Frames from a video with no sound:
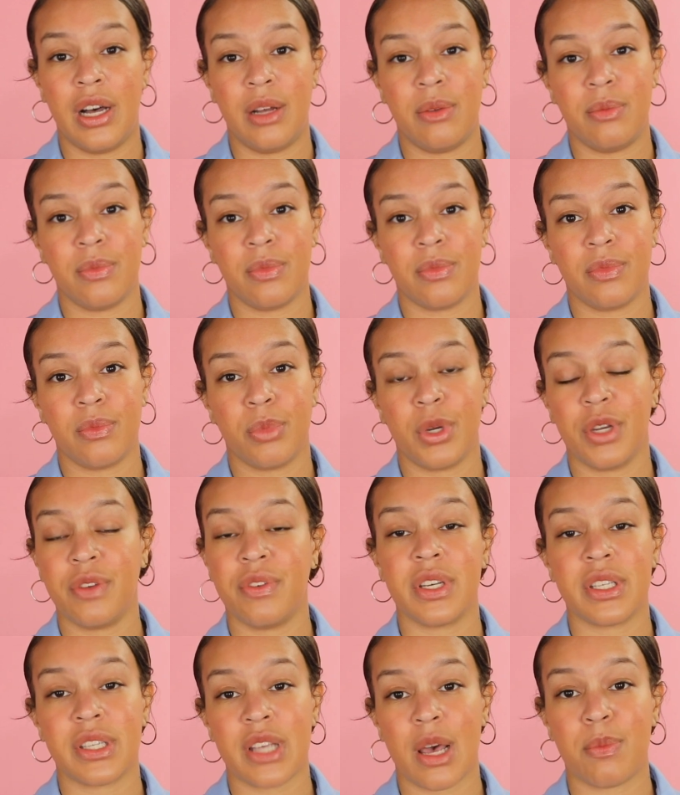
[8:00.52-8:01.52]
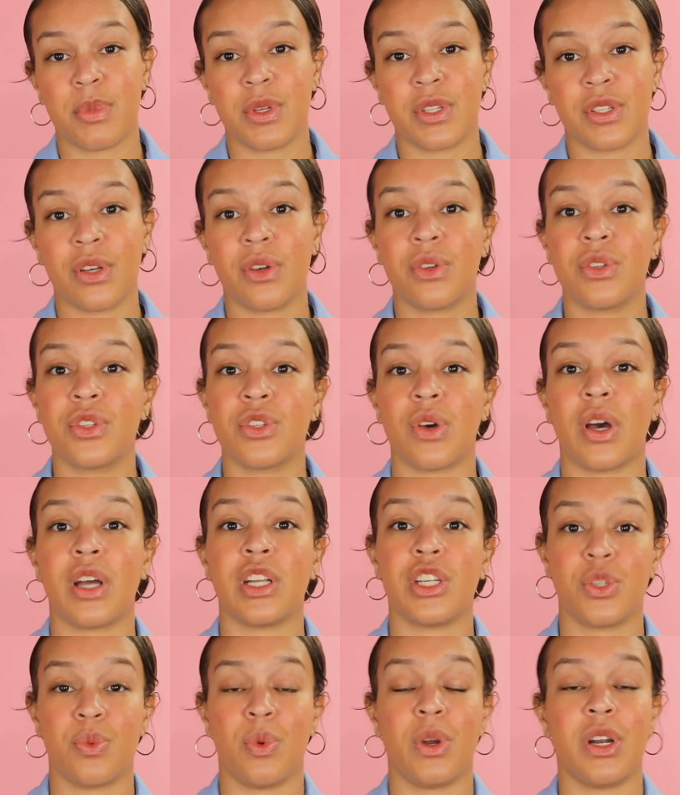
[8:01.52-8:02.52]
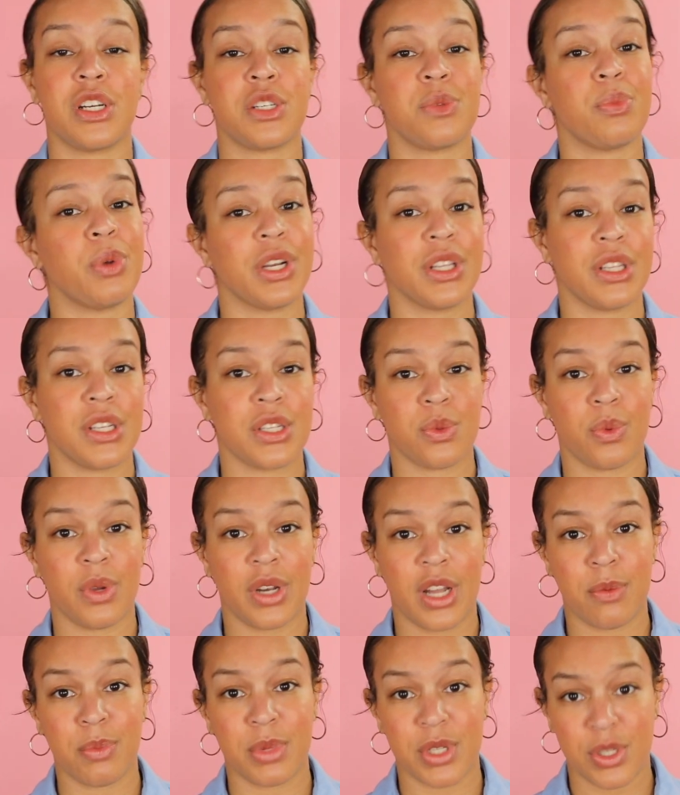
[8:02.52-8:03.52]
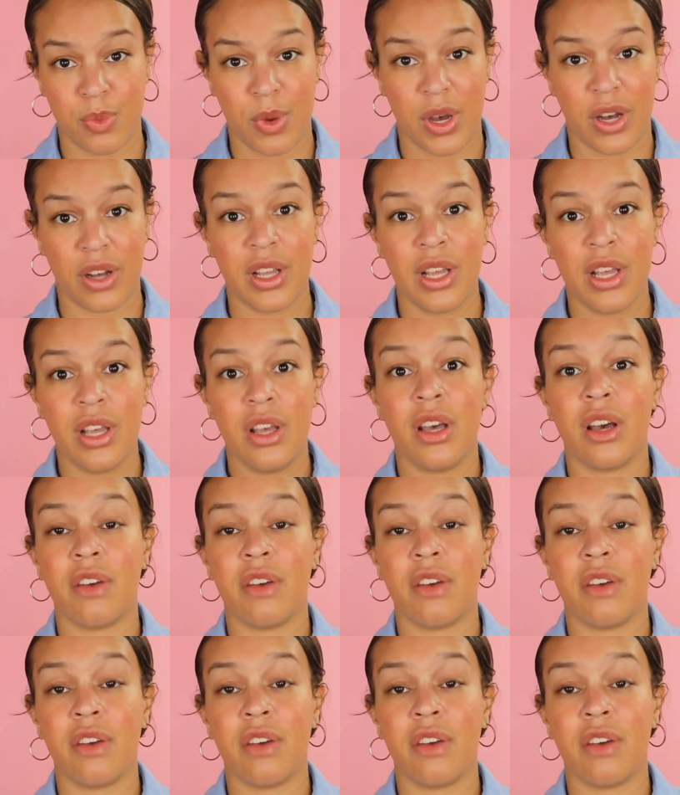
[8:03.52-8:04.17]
um, previous episodes, so I just wanted to bring this one up as well.